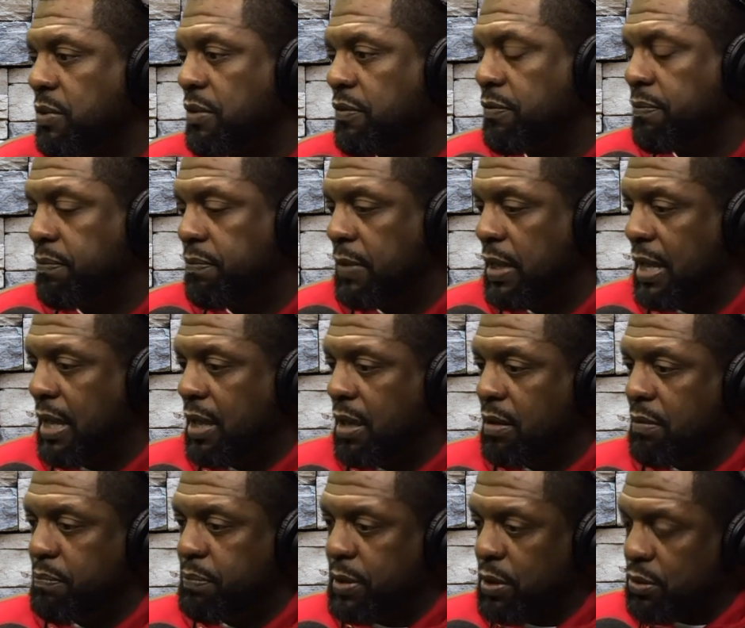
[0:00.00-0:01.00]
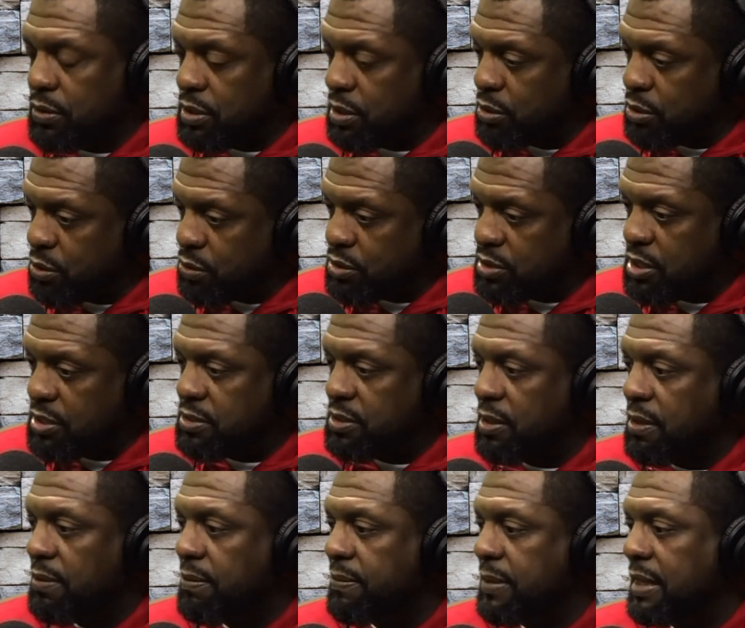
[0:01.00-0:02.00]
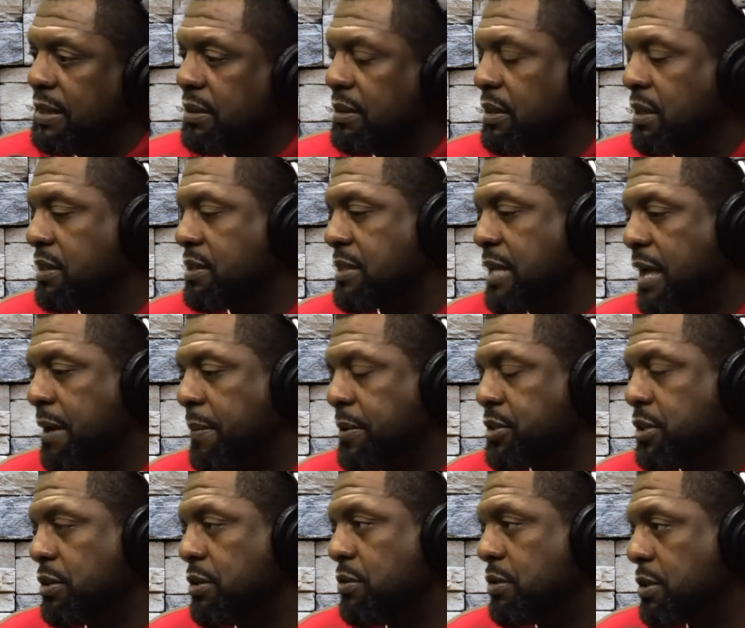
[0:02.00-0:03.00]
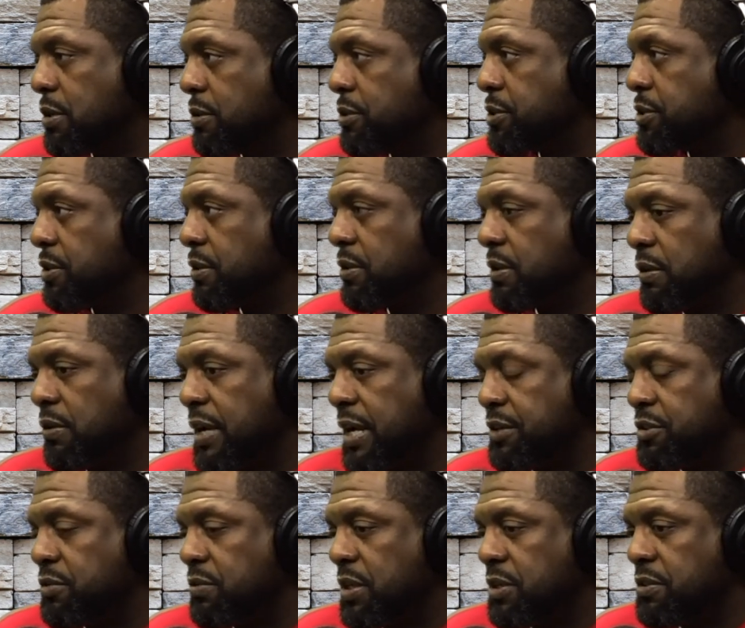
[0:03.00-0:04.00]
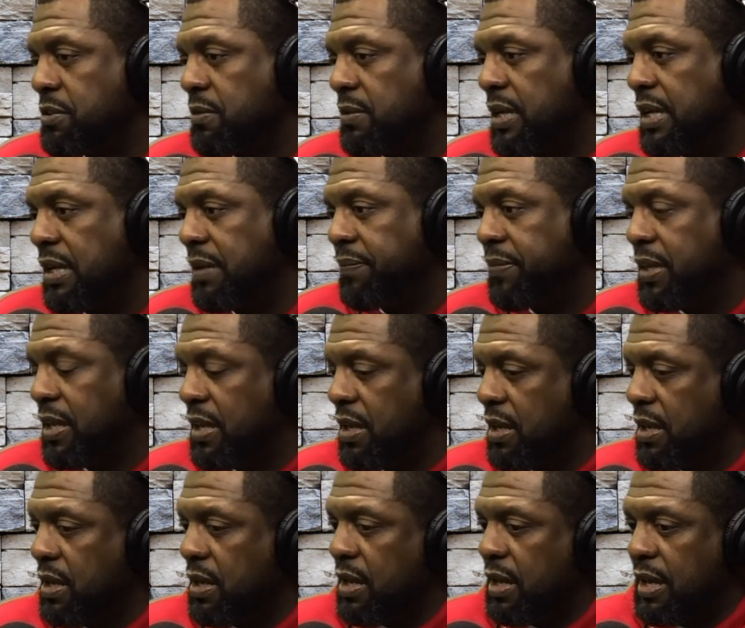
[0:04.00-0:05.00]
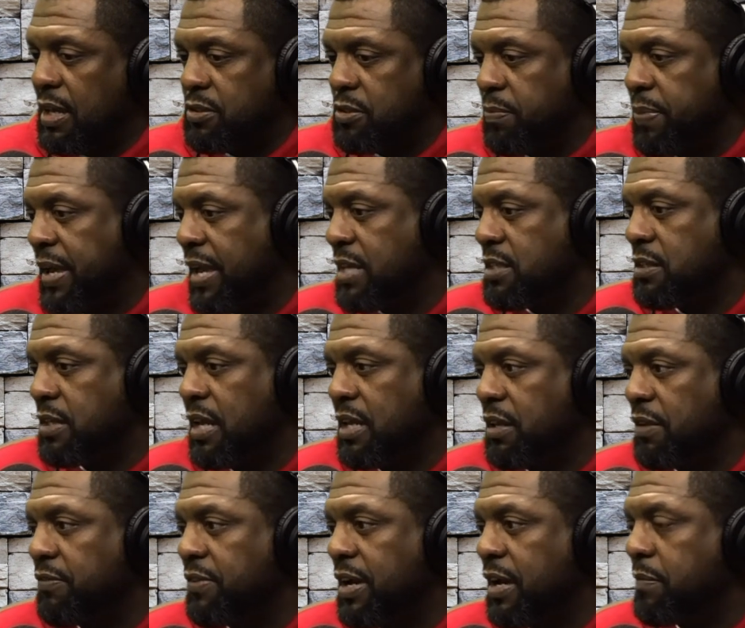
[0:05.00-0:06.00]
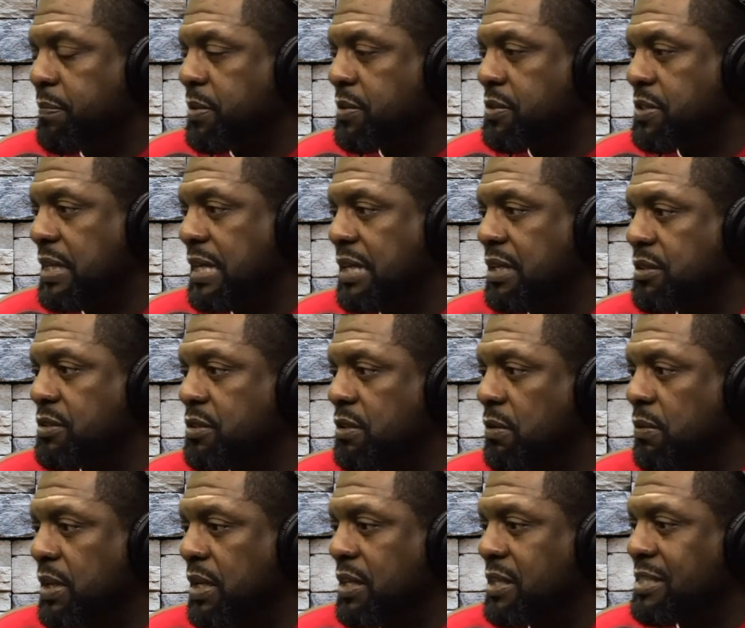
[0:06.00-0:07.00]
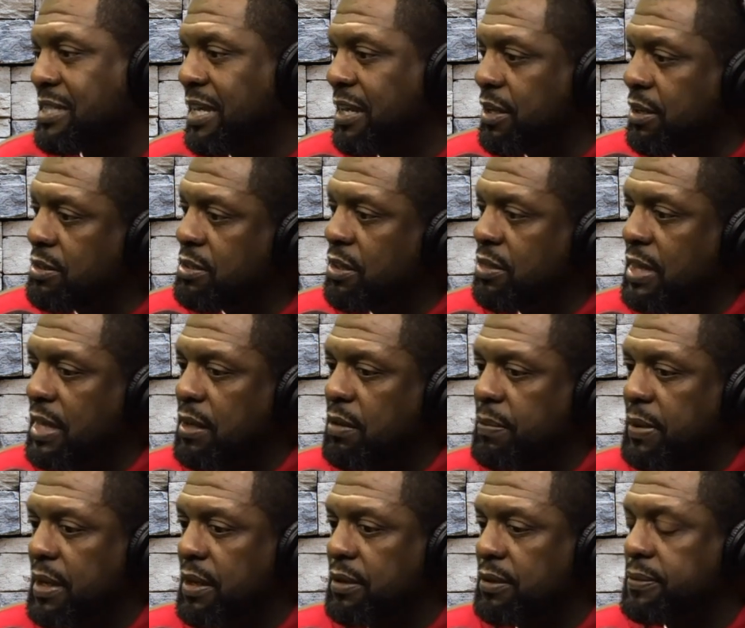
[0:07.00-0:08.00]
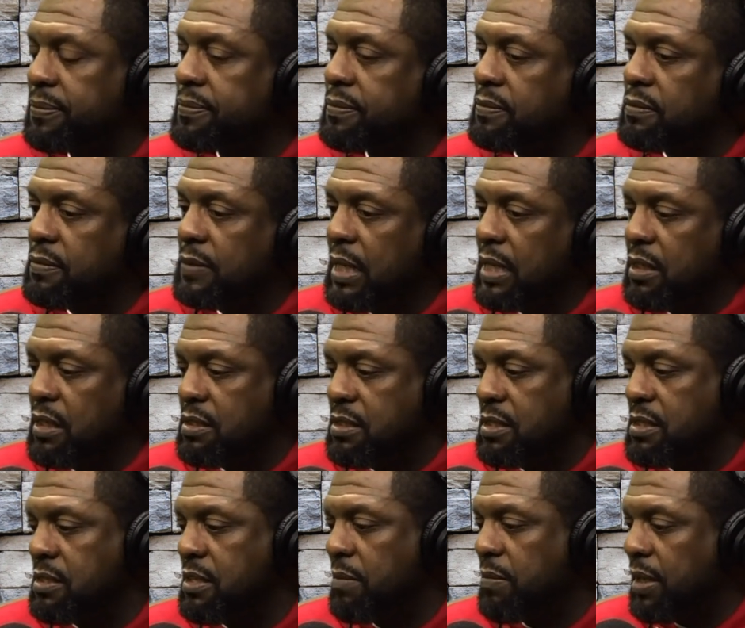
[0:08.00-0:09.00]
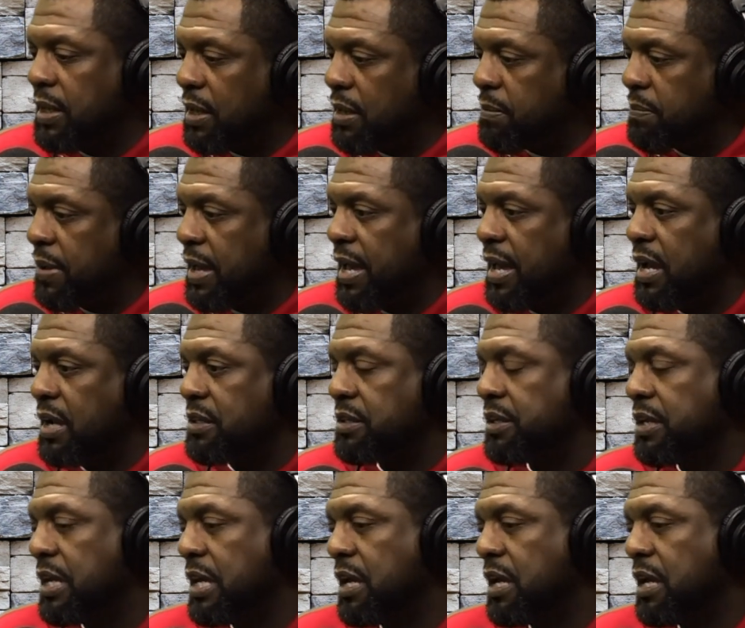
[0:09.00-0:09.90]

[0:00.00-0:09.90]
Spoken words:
we've built a new system and established a new culture, and the graduation rate has surpassed 85%. So we continue to think about the systemic impact